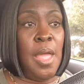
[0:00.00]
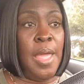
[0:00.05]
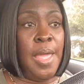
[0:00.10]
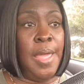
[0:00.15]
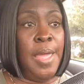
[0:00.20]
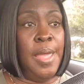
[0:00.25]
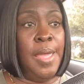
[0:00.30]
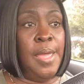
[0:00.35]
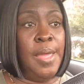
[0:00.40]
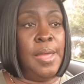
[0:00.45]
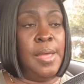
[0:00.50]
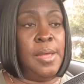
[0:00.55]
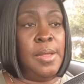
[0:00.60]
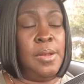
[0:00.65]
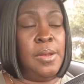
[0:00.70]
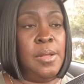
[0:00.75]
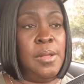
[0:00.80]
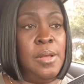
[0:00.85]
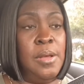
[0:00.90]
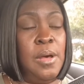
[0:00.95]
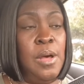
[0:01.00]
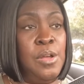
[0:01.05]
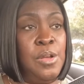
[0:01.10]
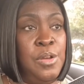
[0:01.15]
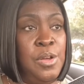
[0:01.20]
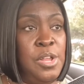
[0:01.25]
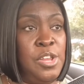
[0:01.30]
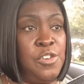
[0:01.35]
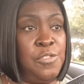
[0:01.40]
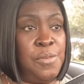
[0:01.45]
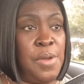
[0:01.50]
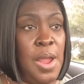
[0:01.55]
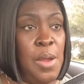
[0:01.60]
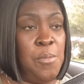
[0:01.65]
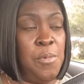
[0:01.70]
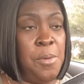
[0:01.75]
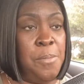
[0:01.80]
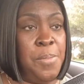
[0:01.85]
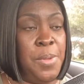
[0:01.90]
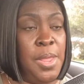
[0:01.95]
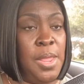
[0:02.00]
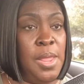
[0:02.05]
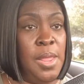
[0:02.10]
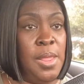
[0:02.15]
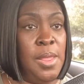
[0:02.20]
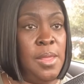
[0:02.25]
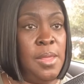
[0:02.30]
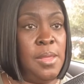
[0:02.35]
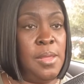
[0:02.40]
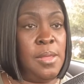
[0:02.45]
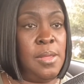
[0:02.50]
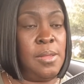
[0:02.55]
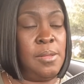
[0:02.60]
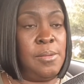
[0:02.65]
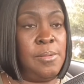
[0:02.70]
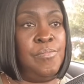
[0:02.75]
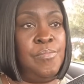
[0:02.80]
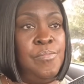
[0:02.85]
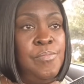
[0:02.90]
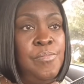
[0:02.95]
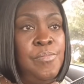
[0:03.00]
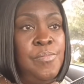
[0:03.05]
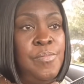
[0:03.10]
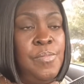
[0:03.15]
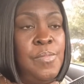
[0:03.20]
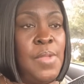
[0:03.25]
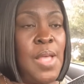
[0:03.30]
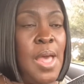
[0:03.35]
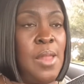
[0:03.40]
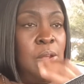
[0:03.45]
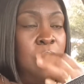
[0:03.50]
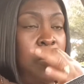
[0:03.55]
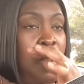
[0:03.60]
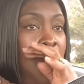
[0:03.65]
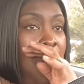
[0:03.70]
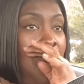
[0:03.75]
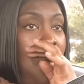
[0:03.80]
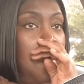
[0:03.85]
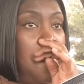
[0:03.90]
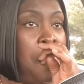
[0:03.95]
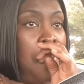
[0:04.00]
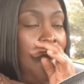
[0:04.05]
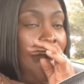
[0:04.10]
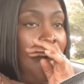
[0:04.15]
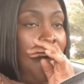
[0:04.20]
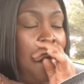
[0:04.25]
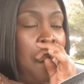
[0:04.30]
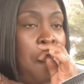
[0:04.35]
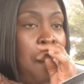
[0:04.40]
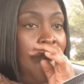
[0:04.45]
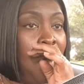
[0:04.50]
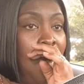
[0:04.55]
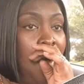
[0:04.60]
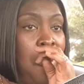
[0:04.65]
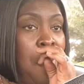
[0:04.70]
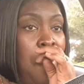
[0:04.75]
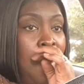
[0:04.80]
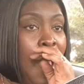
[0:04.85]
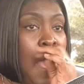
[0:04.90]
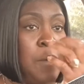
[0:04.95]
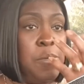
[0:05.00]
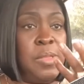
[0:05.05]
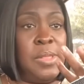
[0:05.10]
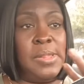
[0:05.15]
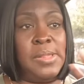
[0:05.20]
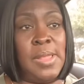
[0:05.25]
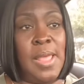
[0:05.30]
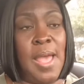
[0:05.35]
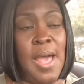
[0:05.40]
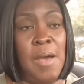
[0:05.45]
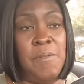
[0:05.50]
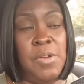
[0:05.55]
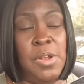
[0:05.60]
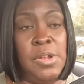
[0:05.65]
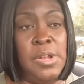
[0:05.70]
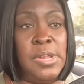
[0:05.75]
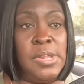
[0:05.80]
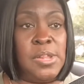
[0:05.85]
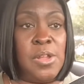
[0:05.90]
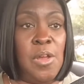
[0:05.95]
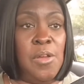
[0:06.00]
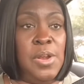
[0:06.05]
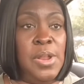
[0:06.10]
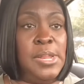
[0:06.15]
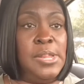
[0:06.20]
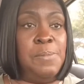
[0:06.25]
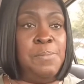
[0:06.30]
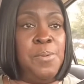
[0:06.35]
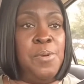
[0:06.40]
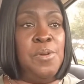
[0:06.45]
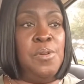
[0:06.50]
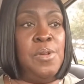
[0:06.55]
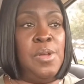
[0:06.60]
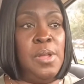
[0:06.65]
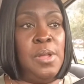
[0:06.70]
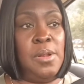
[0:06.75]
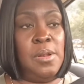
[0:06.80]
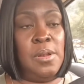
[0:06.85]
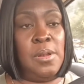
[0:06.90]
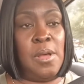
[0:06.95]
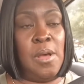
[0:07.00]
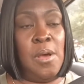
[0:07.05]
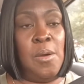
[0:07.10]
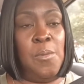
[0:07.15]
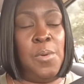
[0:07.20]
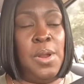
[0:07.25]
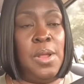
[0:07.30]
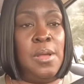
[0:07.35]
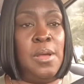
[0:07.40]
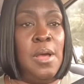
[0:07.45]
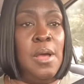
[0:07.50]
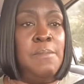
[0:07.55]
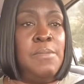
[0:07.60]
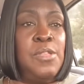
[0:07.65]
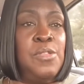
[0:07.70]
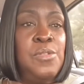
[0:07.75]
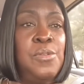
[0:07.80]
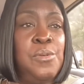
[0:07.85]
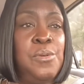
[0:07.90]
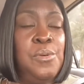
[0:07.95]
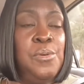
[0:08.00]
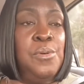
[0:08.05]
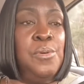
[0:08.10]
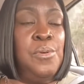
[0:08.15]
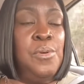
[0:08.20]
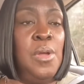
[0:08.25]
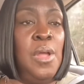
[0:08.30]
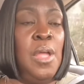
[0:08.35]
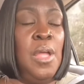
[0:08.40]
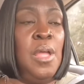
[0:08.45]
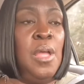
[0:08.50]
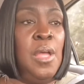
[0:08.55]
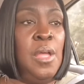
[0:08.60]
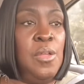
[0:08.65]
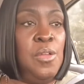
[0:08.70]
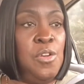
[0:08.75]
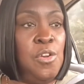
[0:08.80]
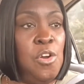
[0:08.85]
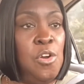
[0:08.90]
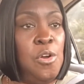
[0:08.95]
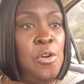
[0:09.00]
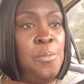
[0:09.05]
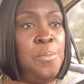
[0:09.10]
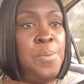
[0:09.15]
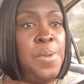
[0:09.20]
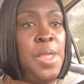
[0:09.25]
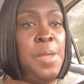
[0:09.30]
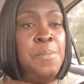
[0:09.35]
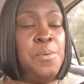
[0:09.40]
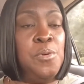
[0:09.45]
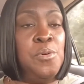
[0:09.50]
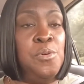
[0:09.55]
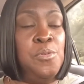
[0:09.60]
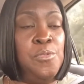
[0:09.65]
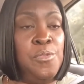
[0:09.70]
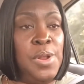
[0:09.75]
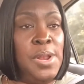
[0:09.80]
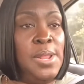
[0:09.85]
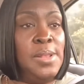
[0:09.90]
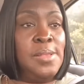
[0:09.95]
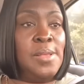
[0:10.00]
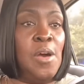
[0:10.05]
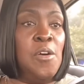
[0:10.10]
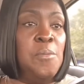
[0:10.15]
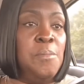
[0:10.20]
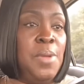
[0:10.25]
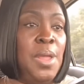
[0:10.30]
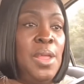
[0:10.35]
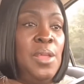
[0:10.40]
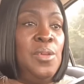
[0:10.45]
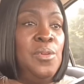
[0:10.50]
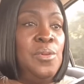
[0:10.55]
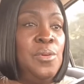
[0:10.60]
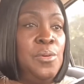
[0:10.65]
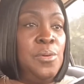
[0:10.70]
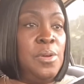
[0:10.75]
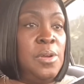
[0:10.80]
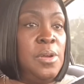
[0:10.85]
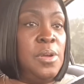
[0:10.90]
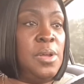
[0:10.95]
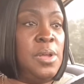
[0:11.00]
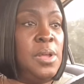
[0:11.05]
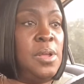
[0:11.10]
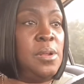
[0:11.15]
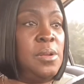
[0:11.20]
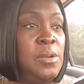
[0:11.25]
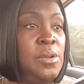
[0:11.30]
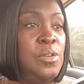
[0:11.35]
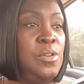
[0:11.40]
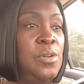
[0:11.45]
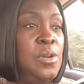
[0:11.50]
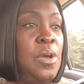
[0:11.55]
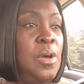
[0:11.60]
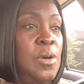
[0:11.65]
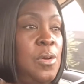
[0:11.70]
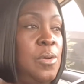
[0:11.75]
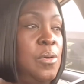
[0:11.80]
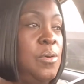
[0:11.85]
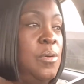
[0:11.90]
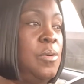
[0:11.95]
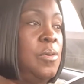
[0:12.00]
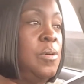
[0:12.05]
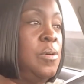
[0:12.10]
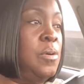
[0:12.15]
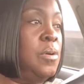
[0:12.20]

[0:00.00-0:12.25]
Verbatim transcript: And a good trait would be, I don't know. I would just say having a discerning spirit uh, when it comes to, you know, people who really don't mean you no good, you know.